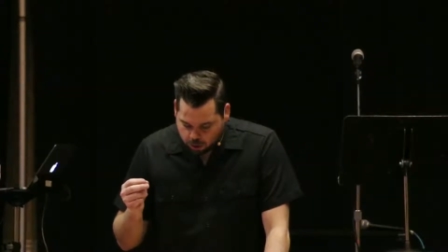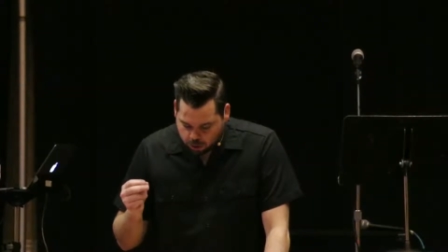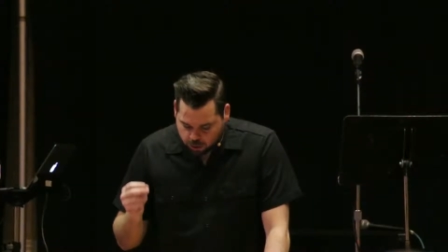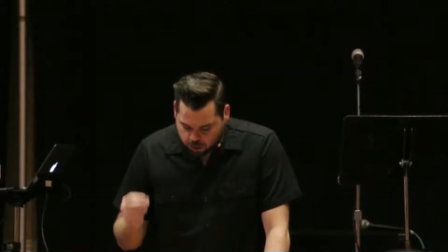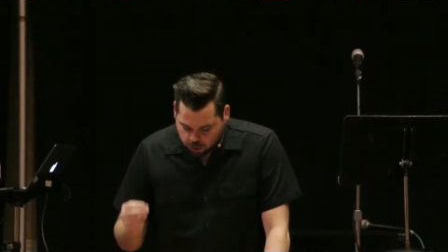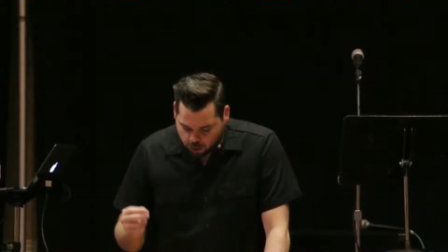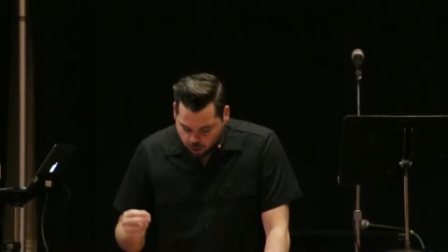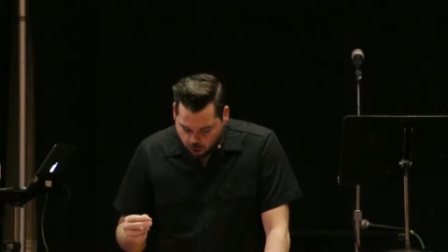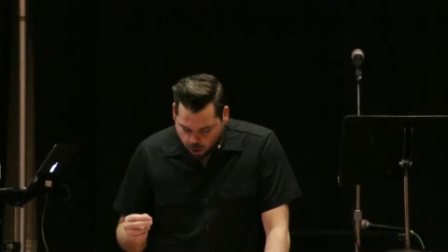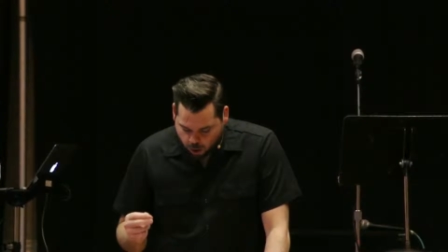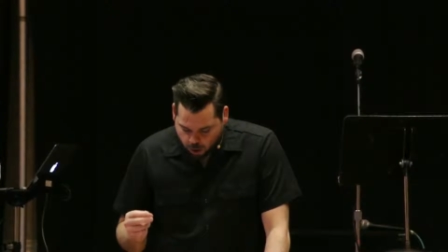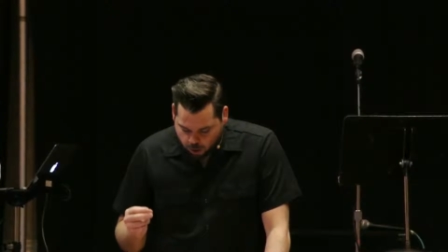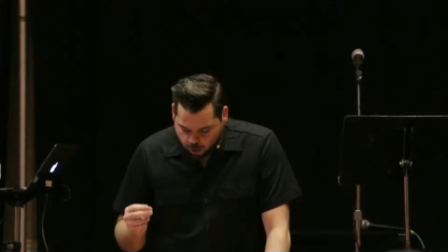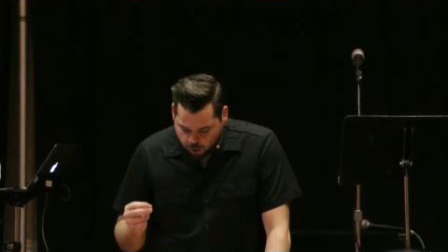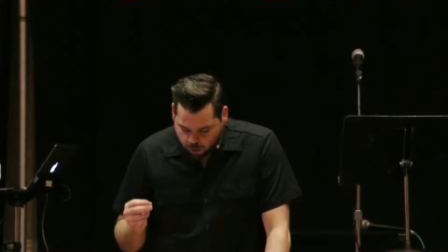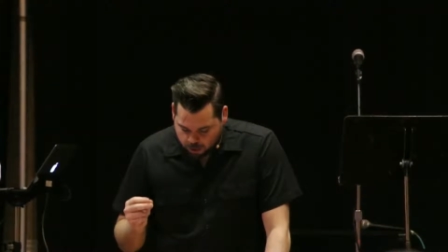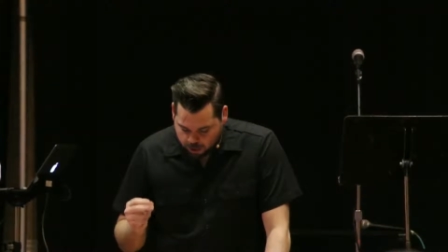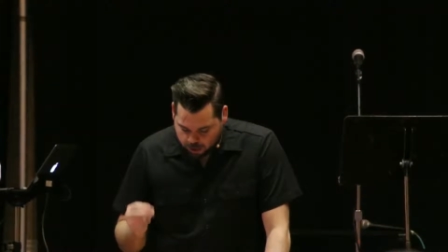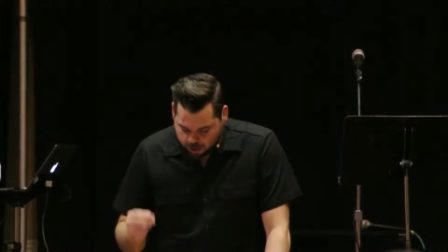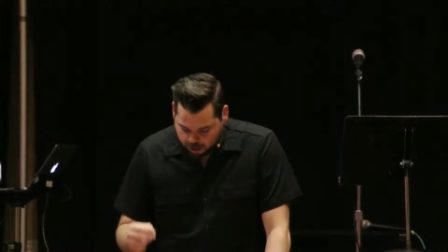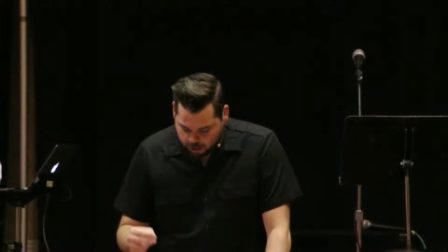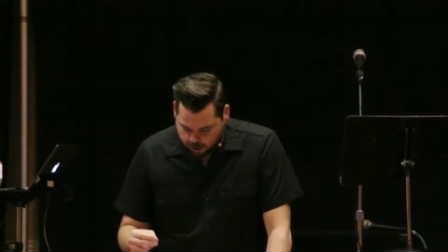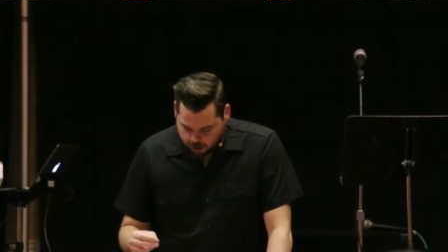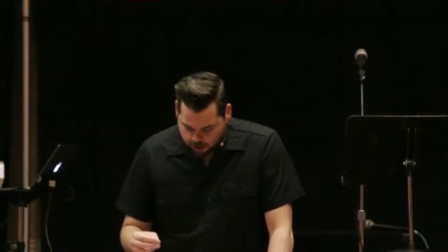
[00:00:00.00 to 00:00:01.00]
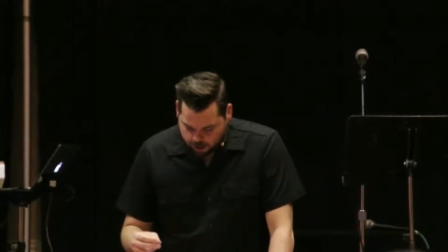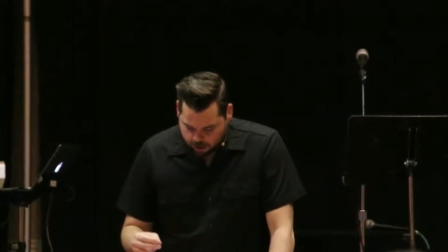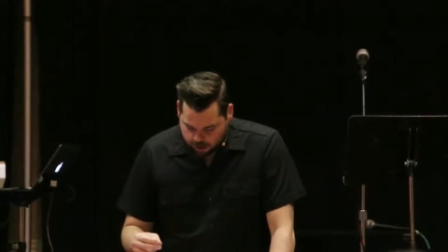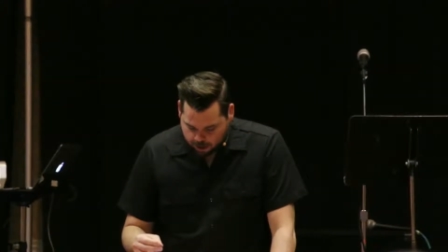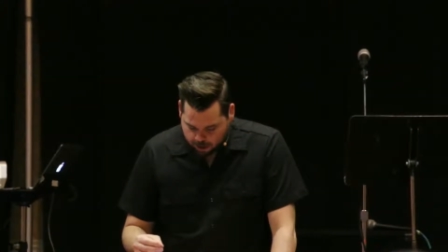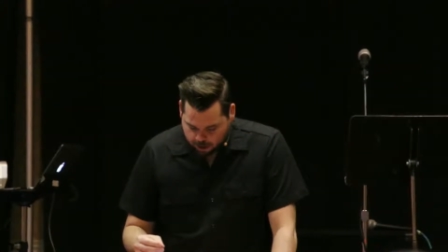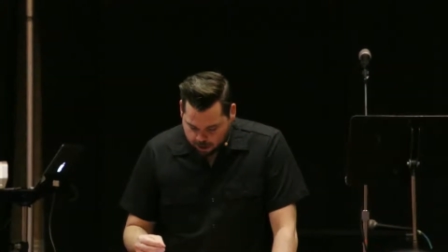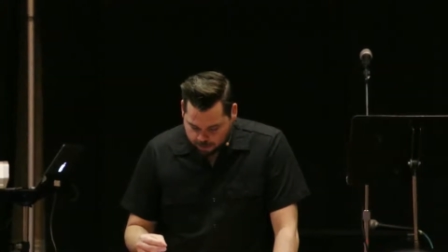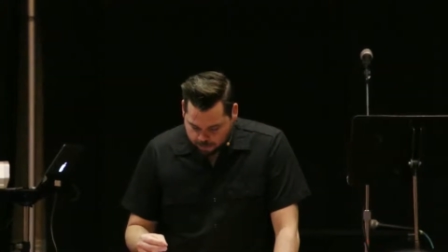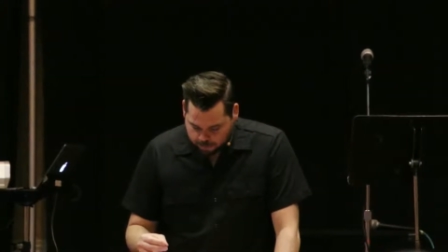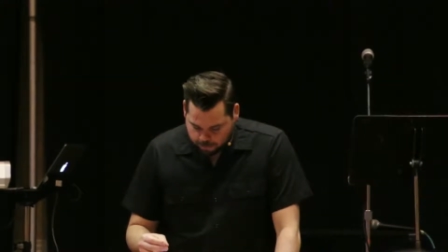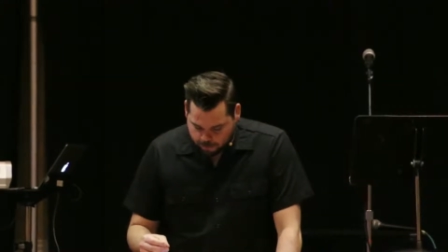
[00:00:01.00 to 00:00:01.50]
so key.
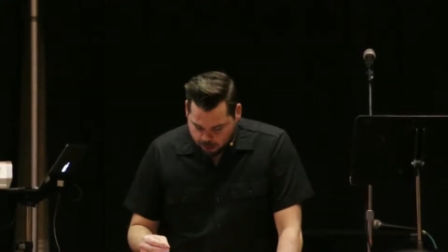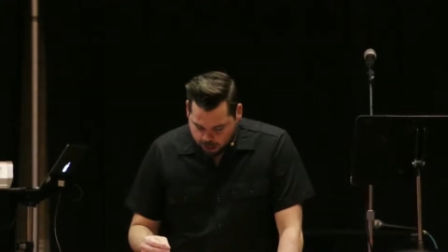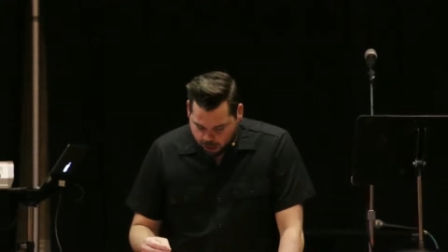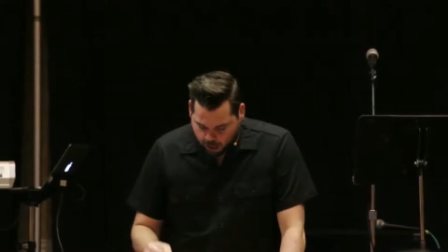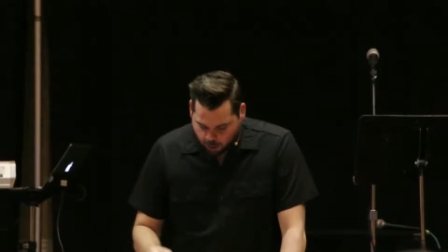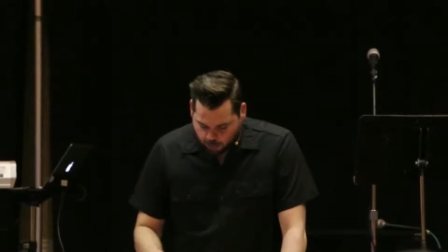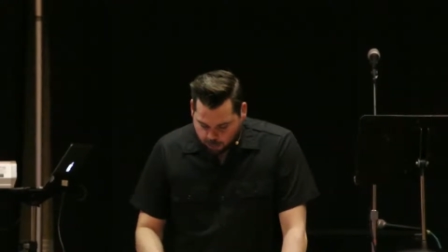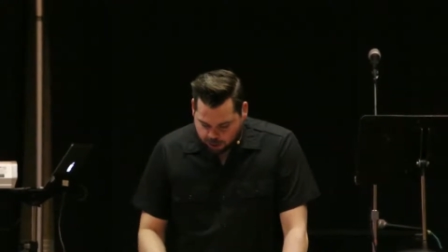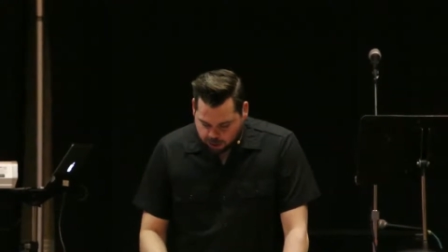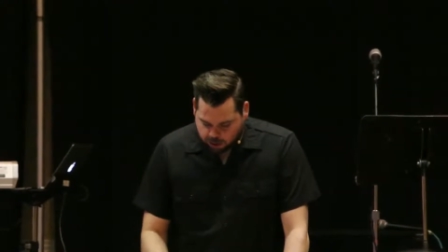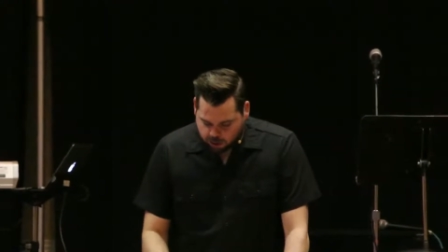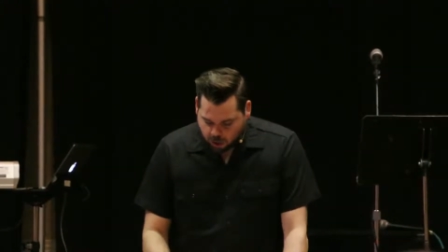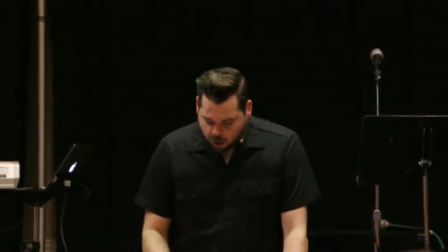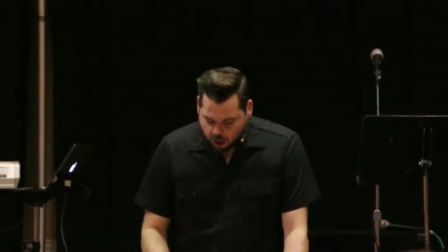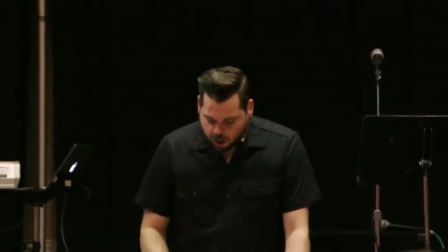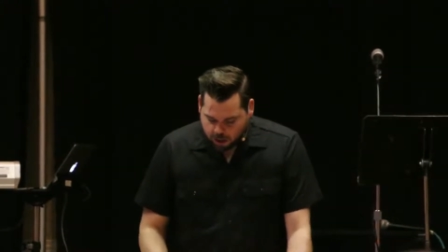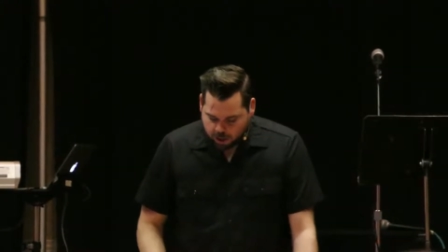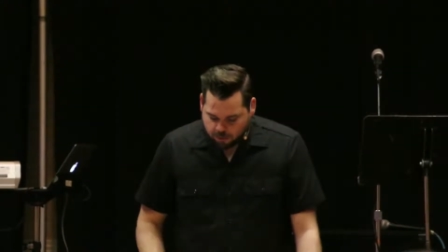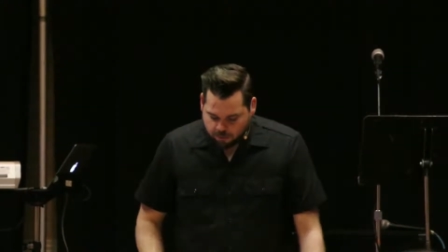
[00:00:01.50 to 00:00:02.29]
And we saw